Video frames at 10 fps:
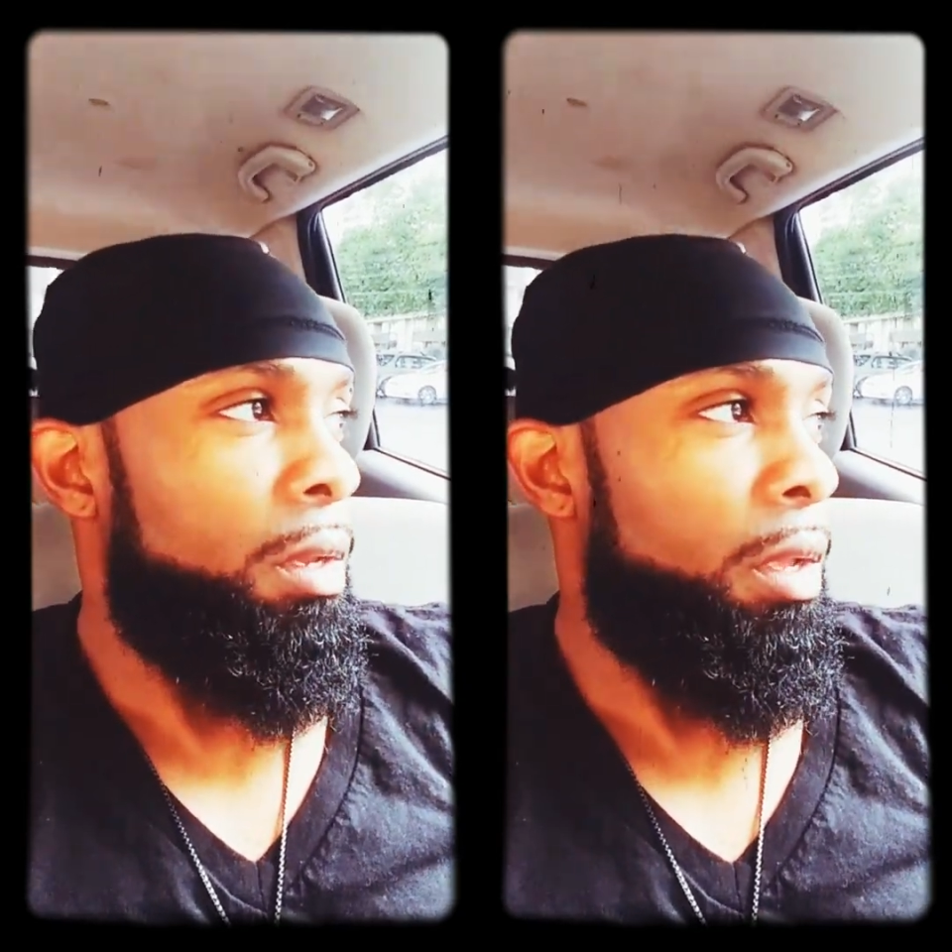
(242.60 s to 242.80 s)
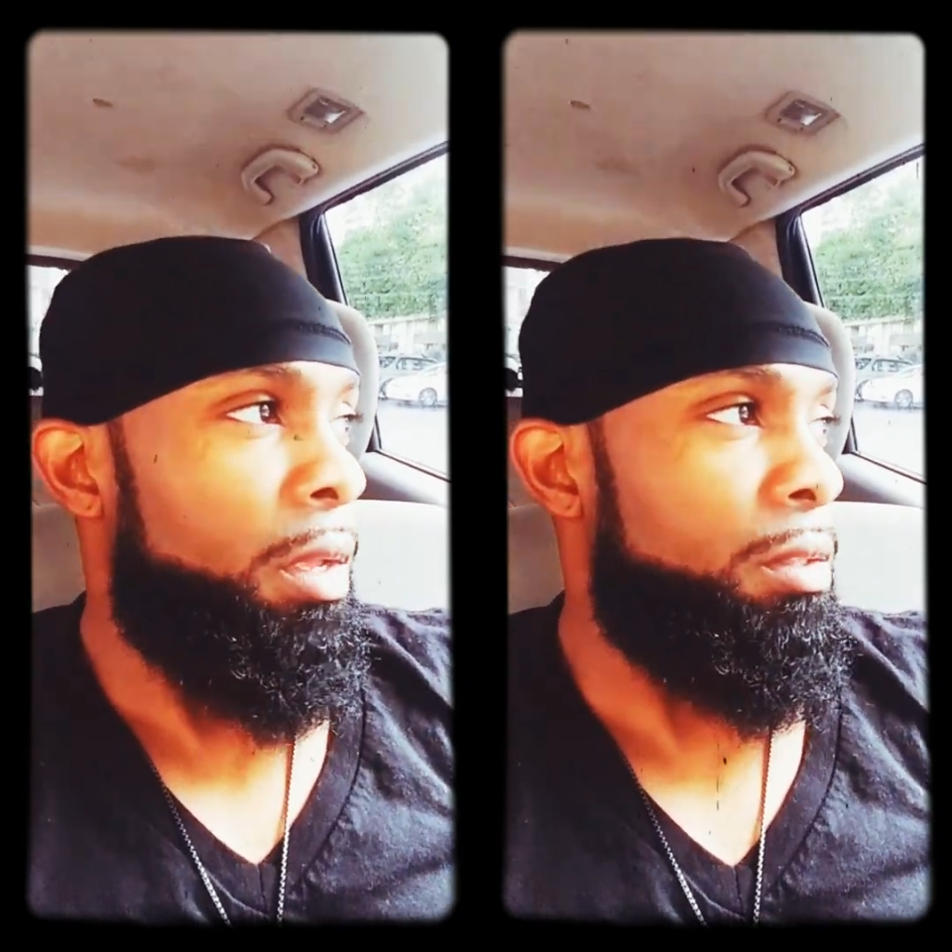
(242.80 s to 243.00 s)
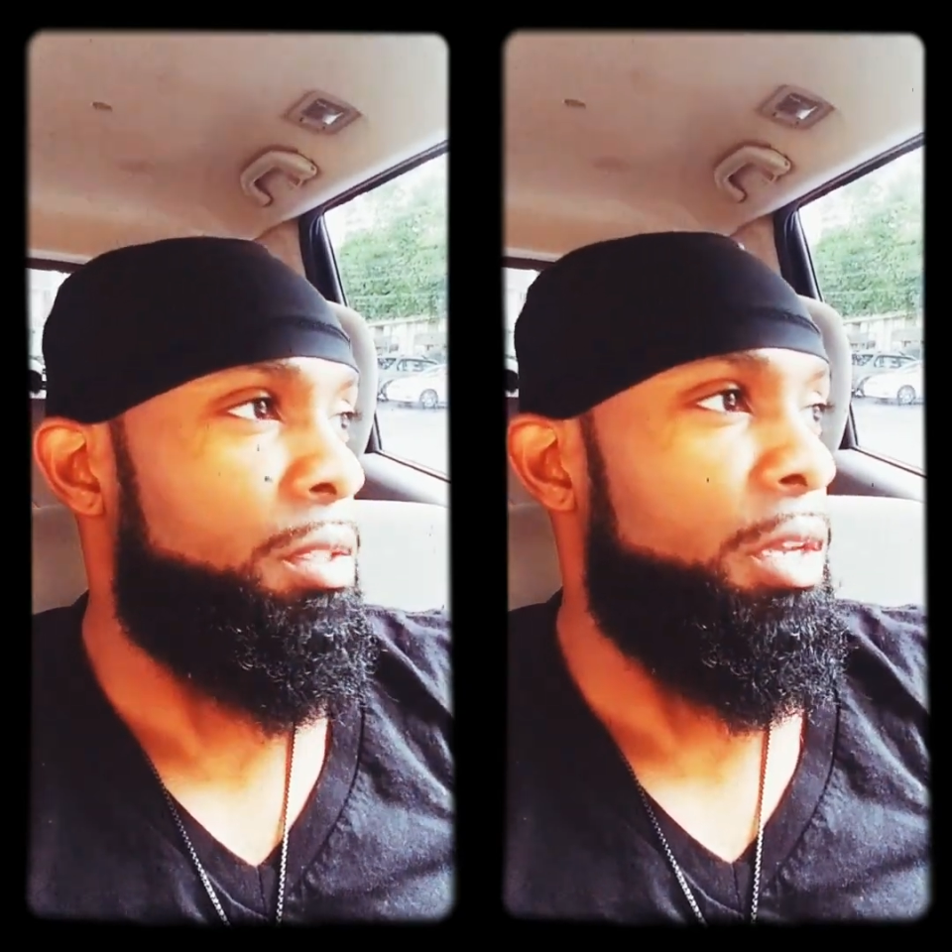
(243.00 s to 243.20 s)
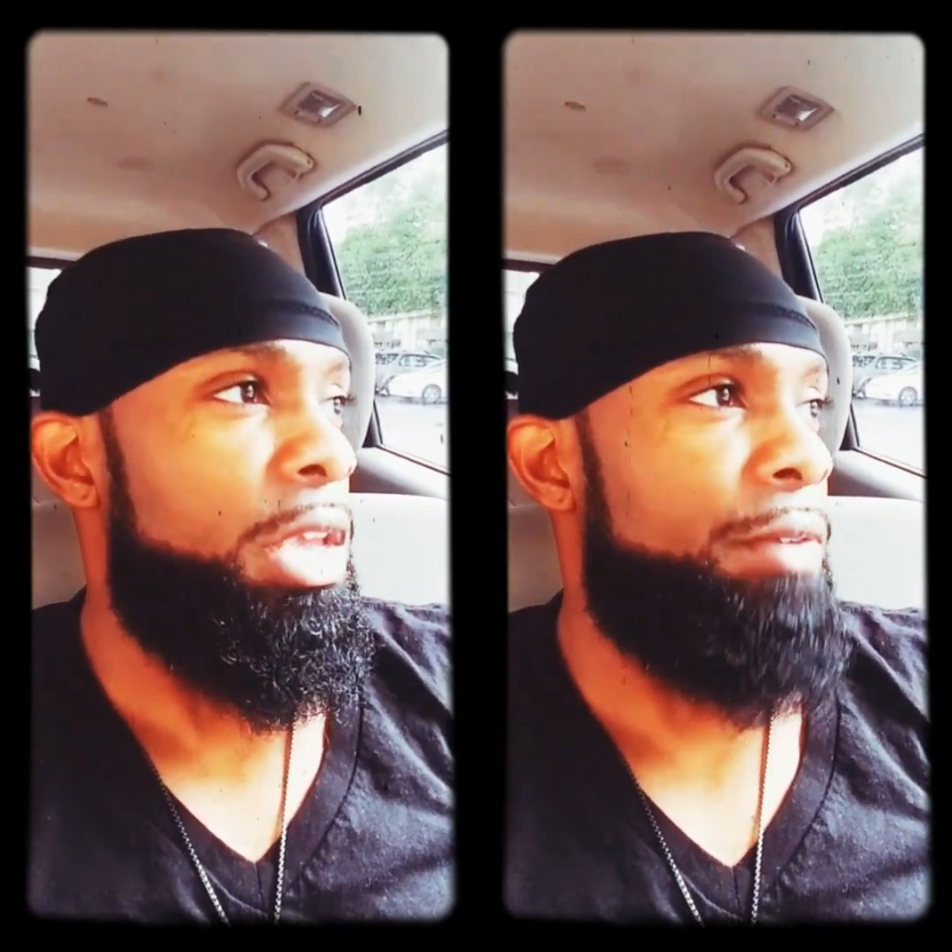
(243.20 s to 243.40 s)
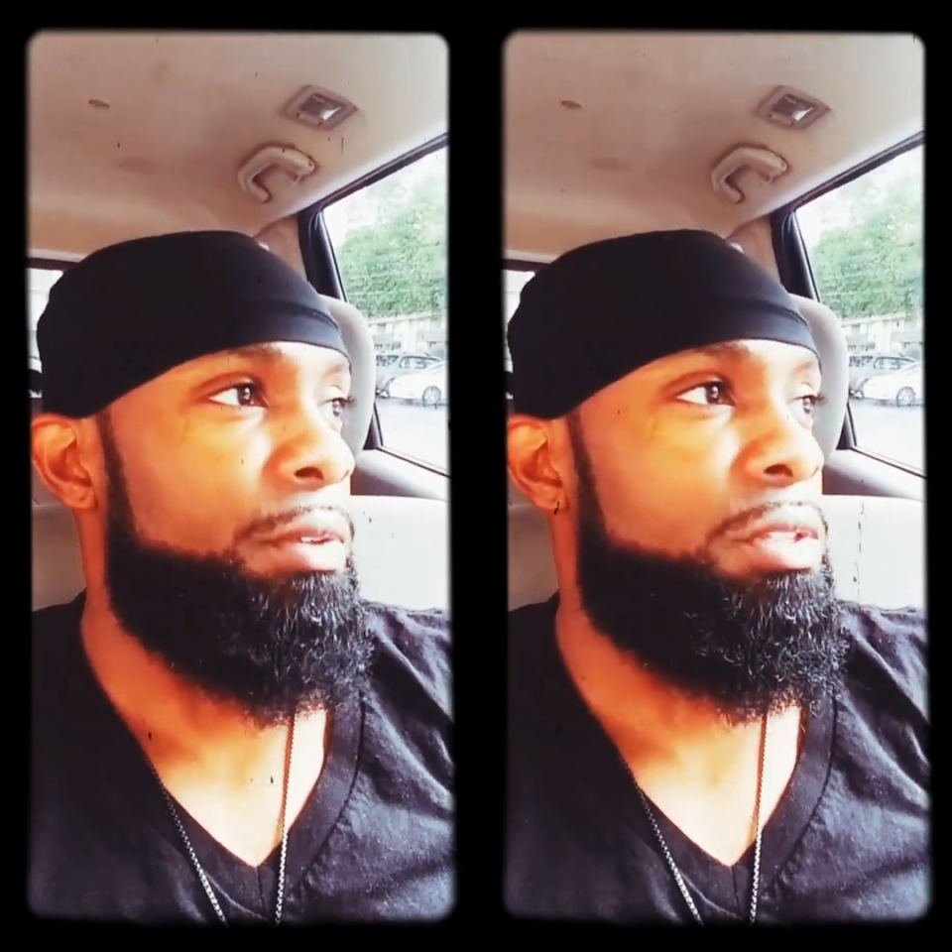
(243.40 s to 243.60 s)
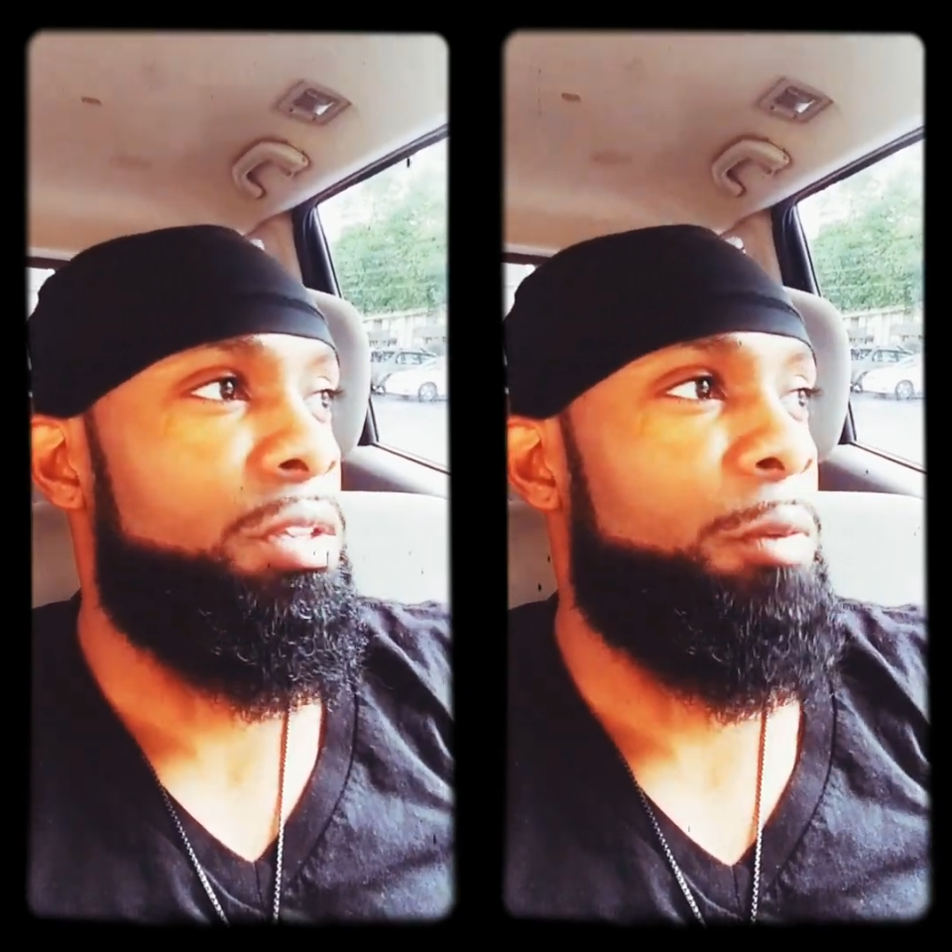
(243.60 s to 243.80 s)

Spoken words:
To the